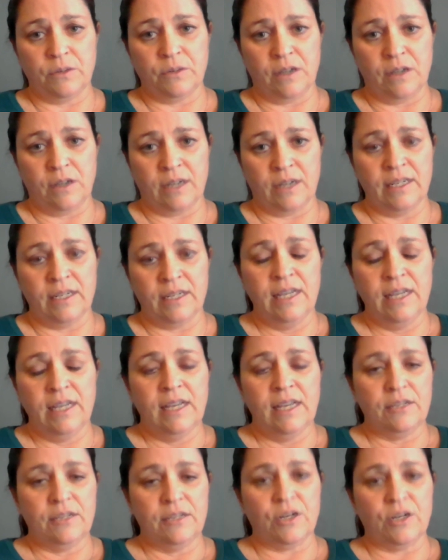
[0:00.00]
on
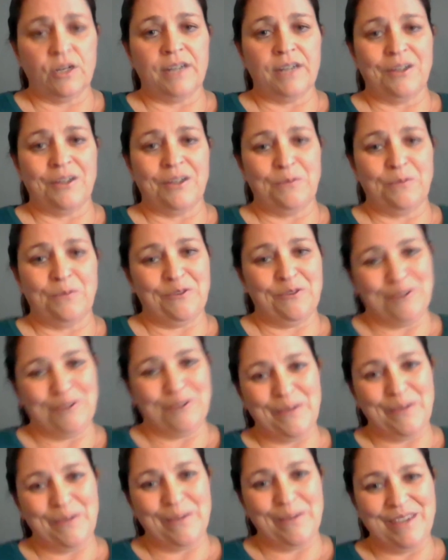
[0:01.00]
and trying to help your fur
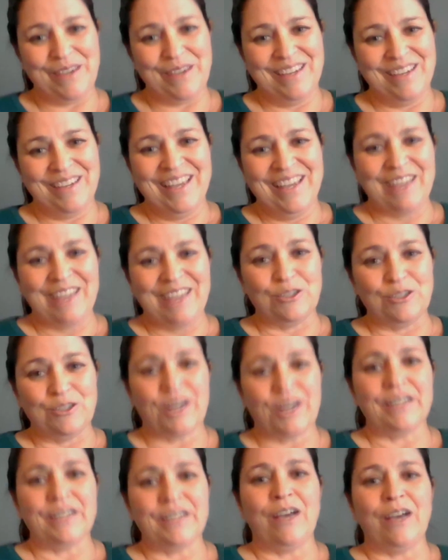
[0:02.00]
baby and
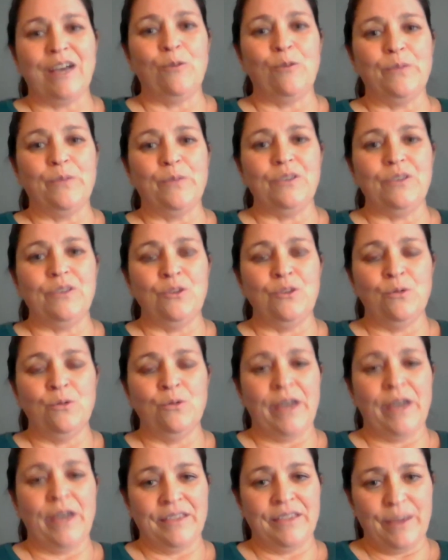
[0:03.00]
trying to help you
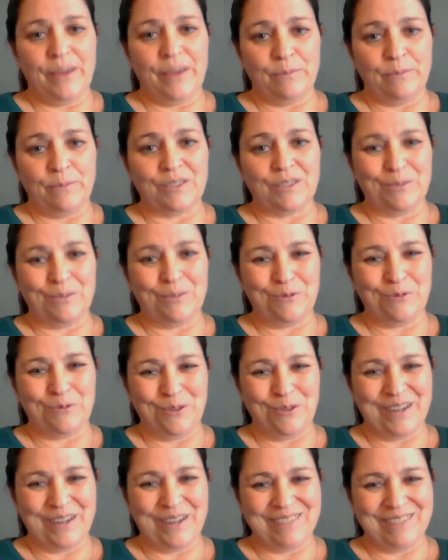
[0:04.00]
and them sleep through
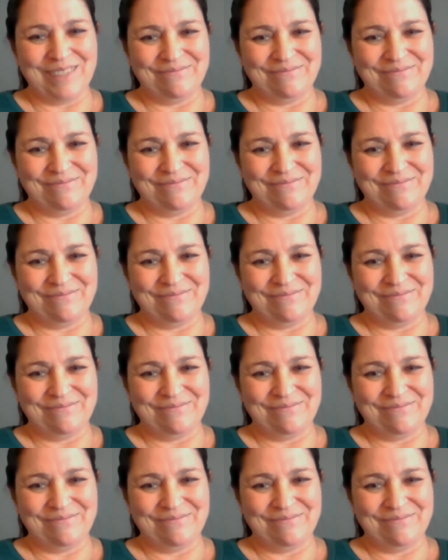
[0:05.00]
the night.